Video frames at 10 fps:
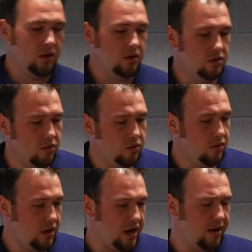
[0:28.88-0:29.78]
So
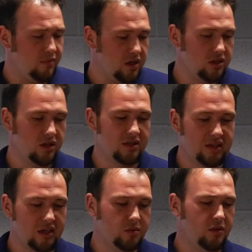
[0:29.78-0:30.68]
digital
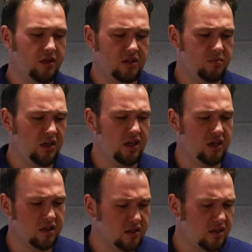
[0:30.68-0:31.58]
accessibility has been
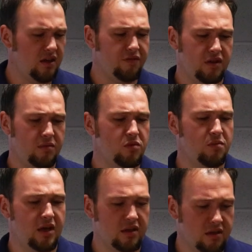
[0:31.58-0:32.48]
gaining significant
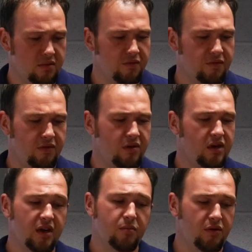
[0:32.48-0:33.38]
momentum for a
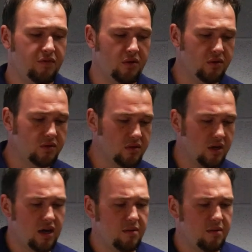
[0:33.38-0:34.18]
number of years.